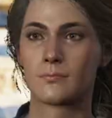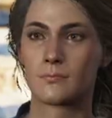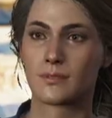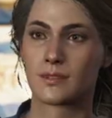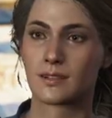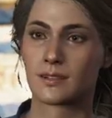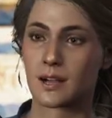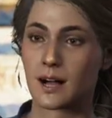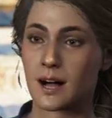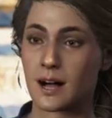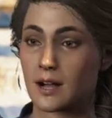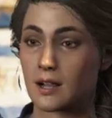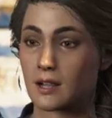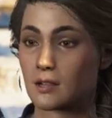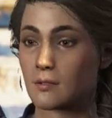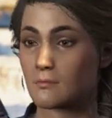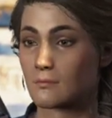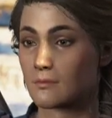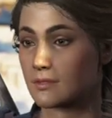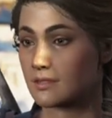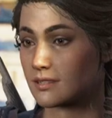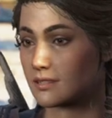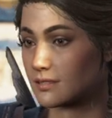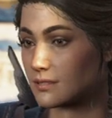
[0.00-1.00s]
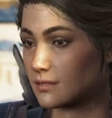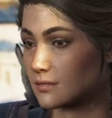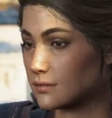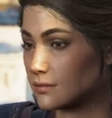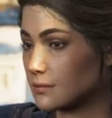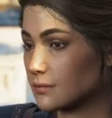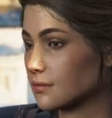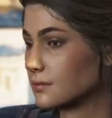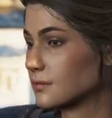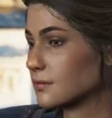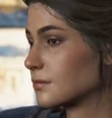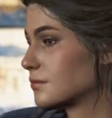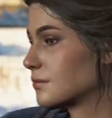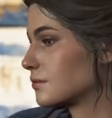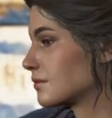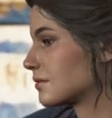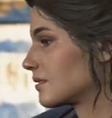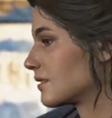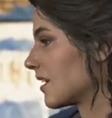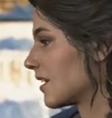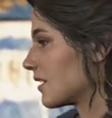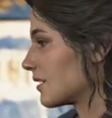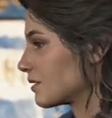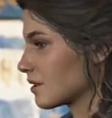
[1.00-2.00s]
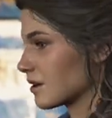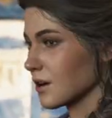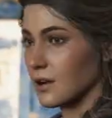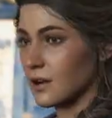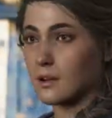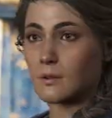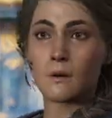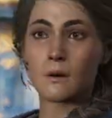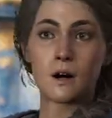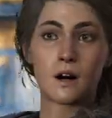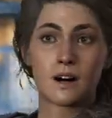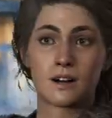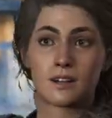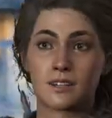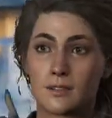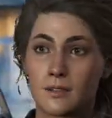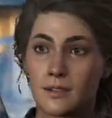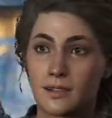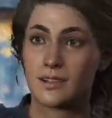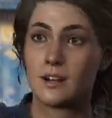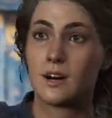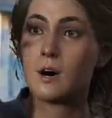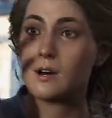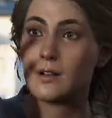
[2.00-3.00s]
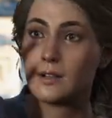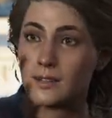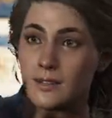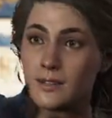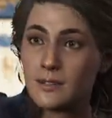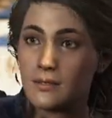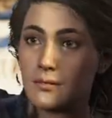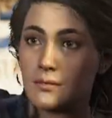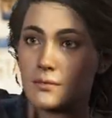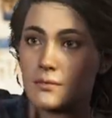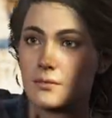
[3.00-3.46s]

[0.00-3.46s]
From the Cyclops? That's how he bought his vineyard?